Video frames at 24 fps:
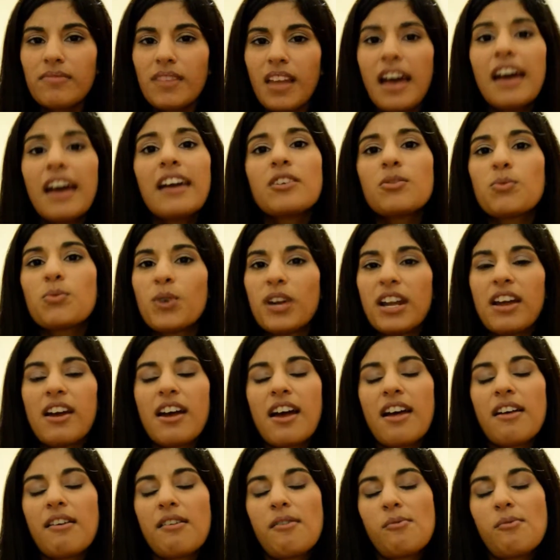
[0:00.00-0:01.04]
And
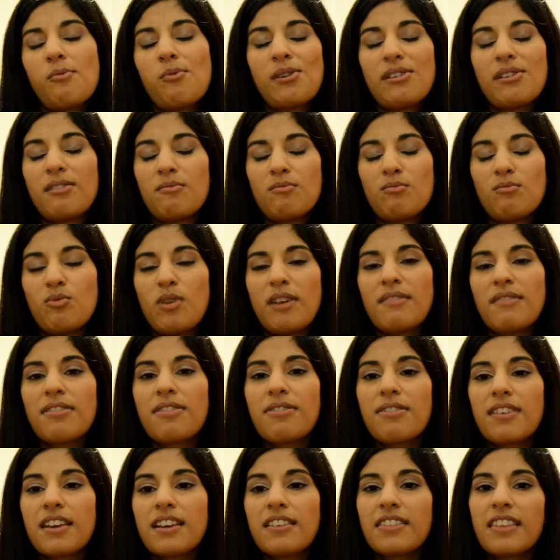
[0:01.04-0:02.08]
one
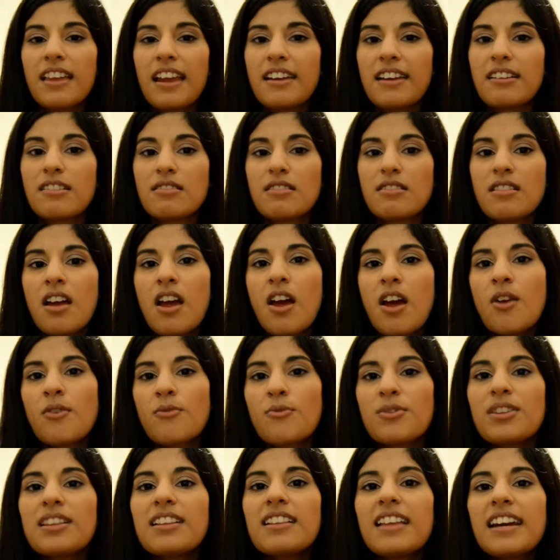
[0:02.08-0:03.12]
thing that I
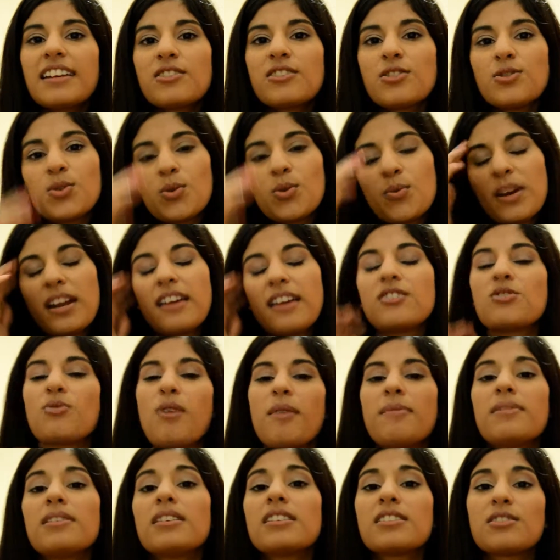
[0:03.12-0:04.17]
really like to do when I
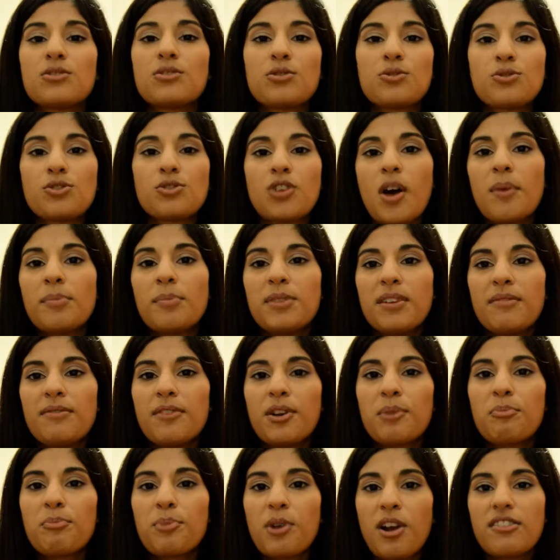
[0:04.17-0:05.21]
travel is to shop
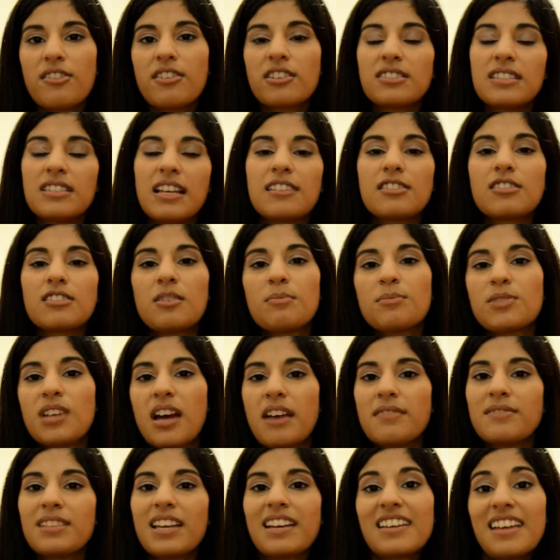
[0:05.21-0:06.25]
different products that
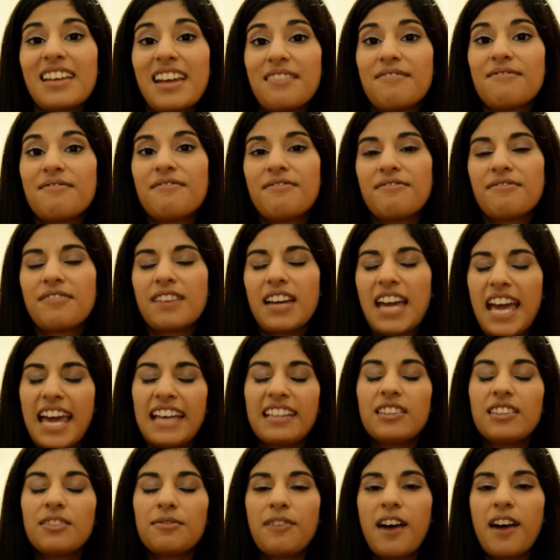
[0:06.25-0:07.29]
sometimes I
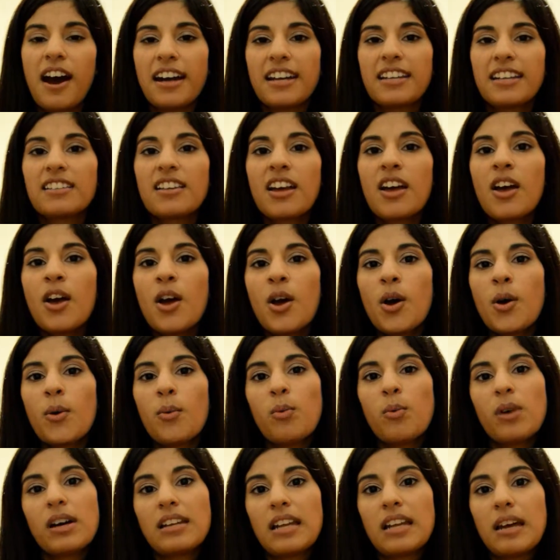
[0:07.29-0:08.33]
can't find
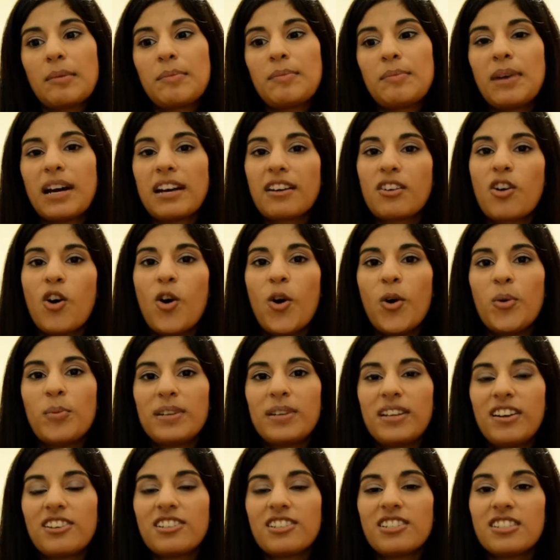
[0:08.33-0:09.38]
when I'm back home
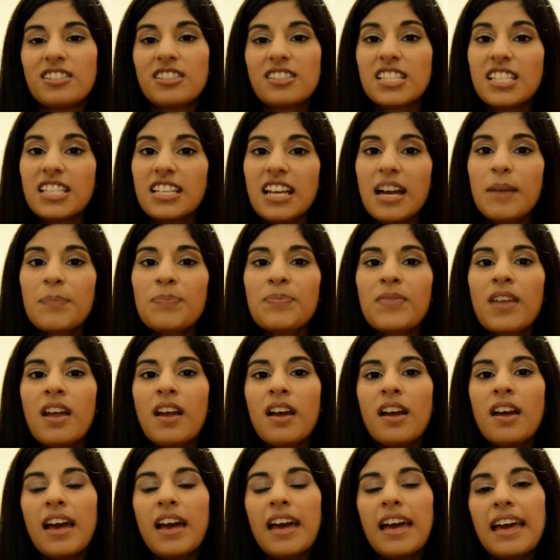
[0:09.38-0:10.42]
in Argentina.
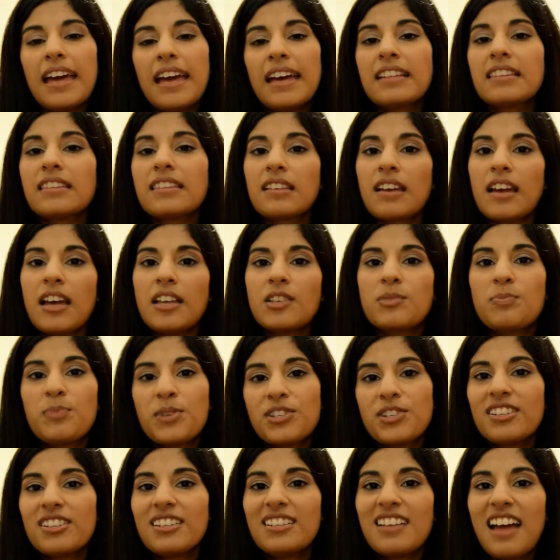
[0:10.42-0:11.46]
And
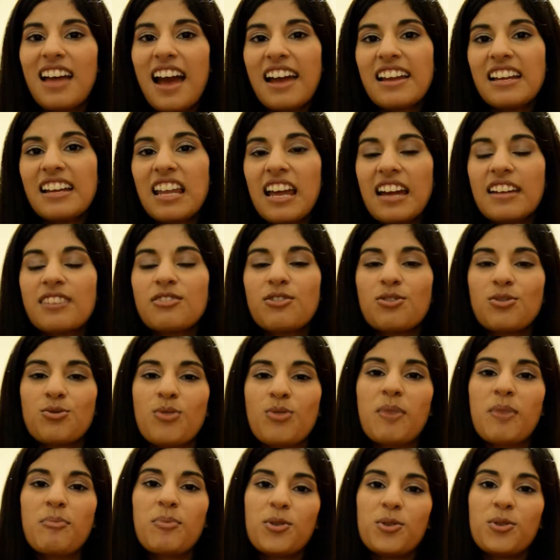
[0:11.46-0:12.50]
especially I like to
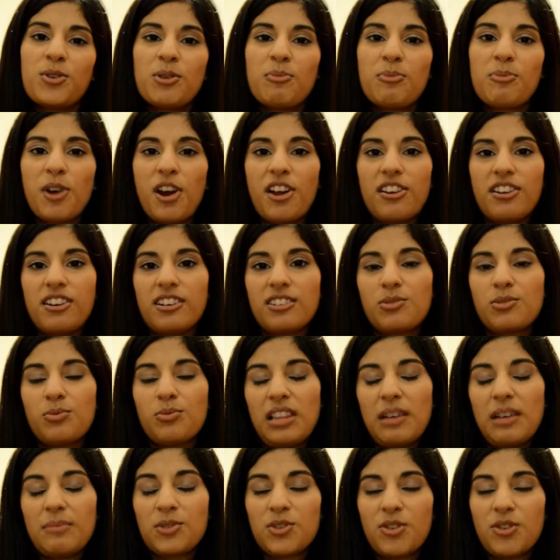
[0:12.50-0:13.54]
try beauty products when
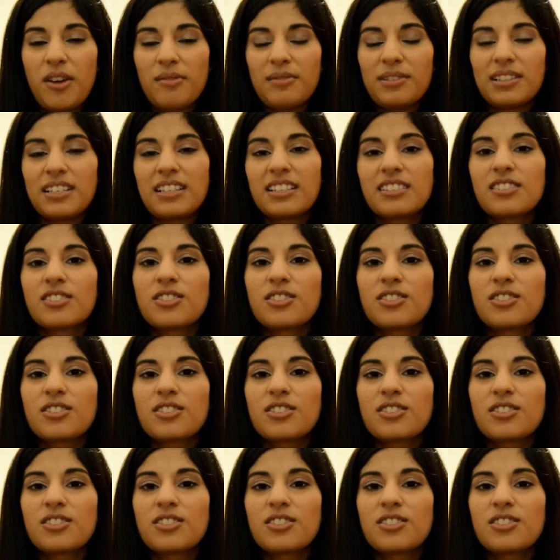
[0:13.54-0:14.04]
I'm traveling.